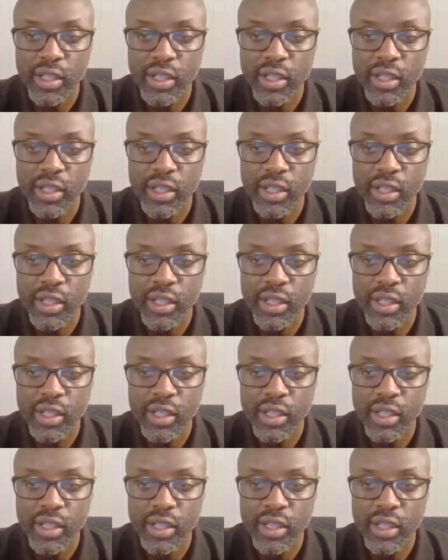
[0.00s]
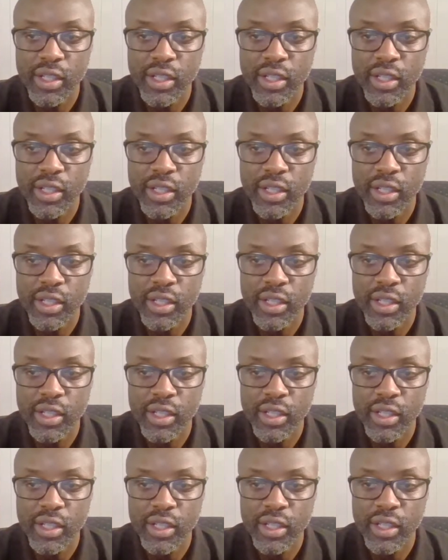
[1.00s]
We are working on the
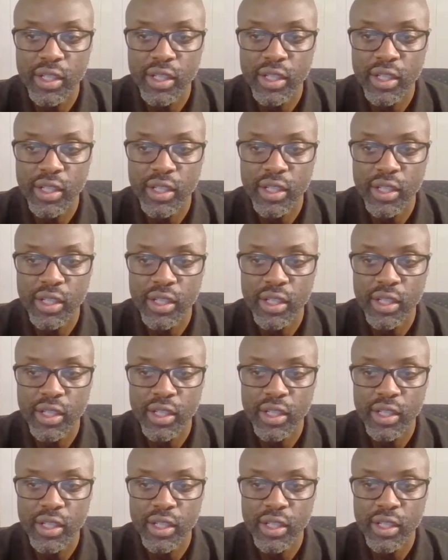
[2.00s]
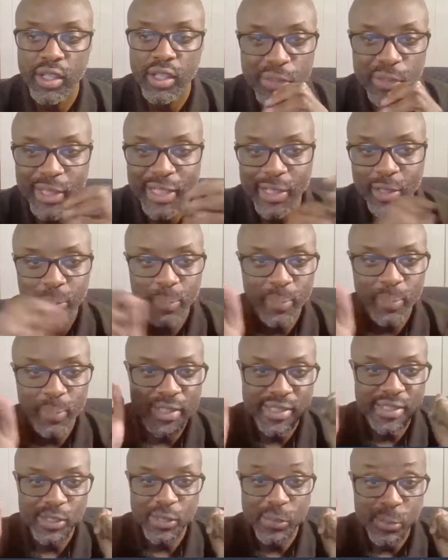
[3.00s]
badge. So Tonio, I hope I see
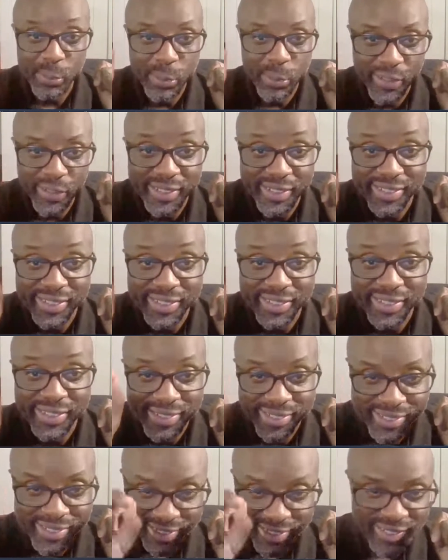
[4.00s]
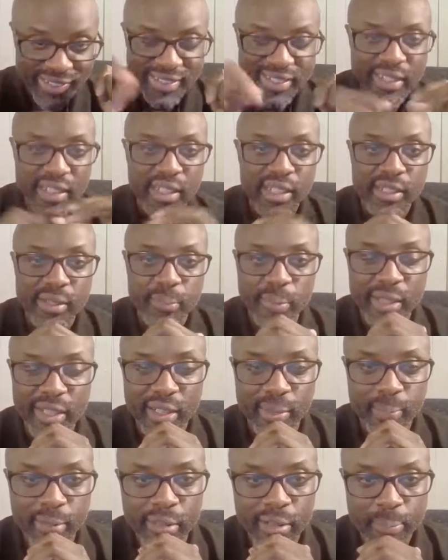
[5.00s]
you going and become a
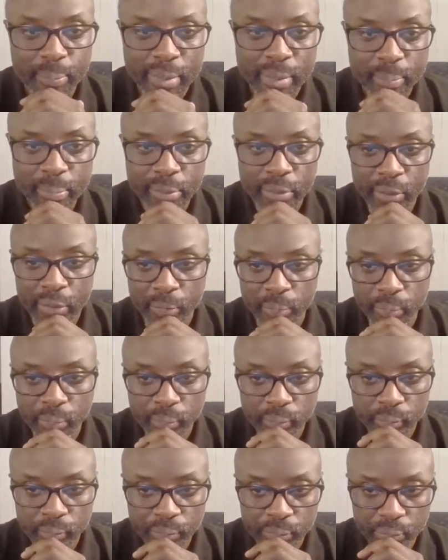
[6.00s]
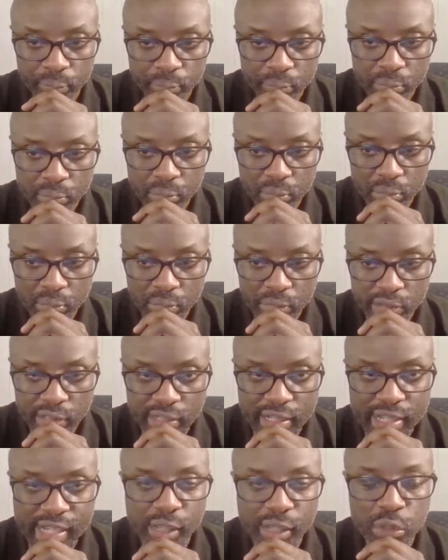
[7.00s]
member. I also
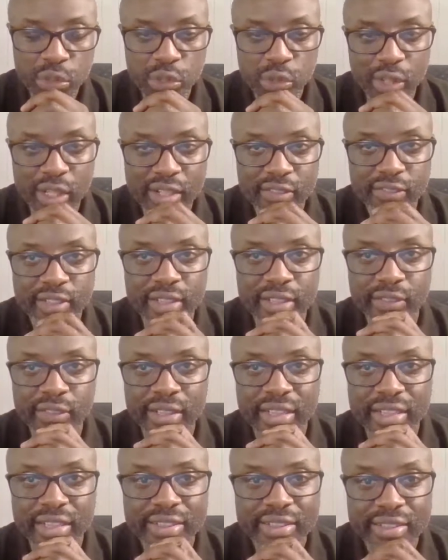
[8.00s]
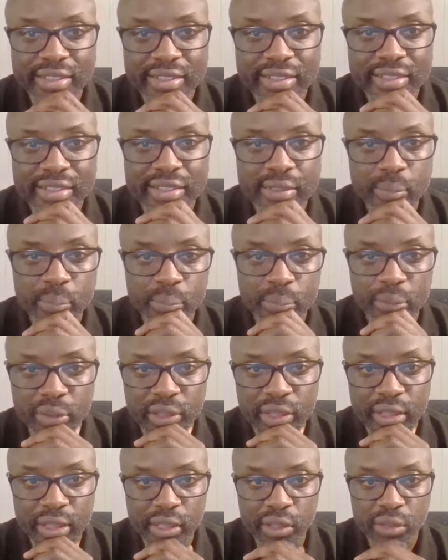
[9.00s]
have another idea that I would
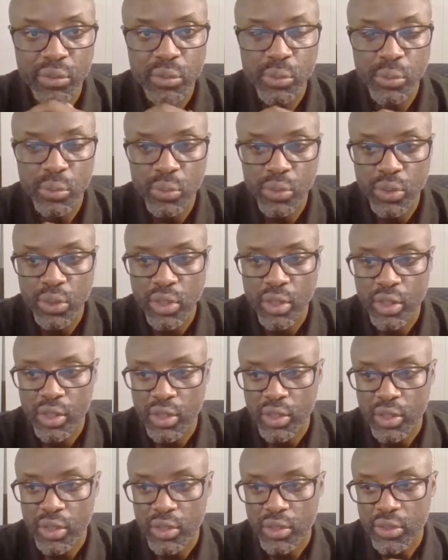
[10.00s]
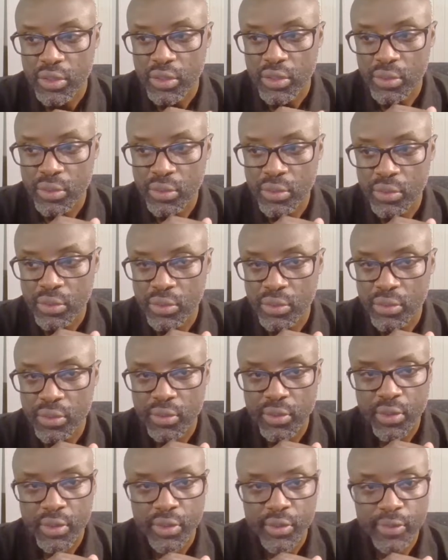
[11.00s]
like to
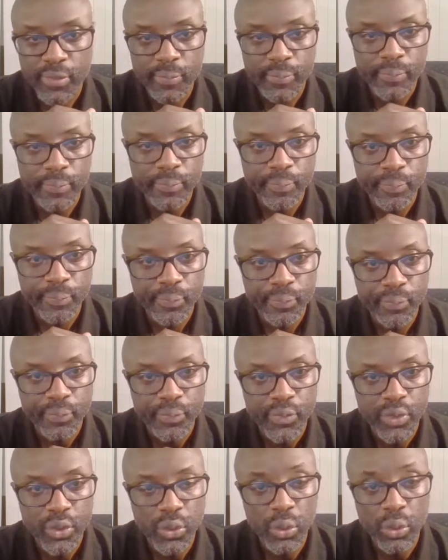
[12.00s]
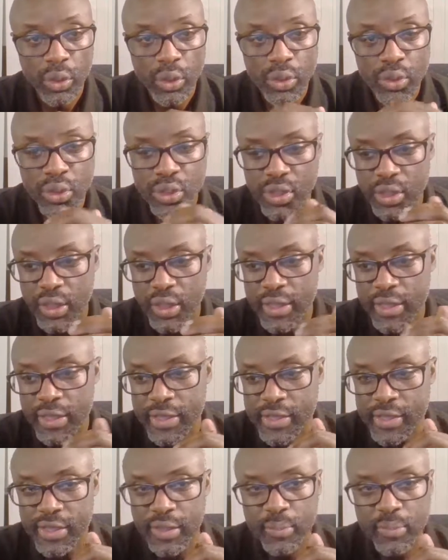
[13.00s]
um, to launch
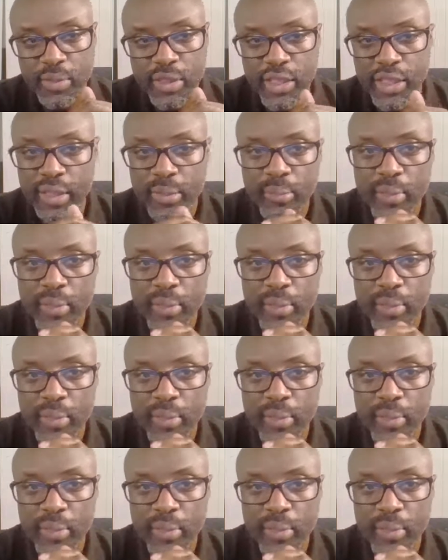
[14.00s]
sometime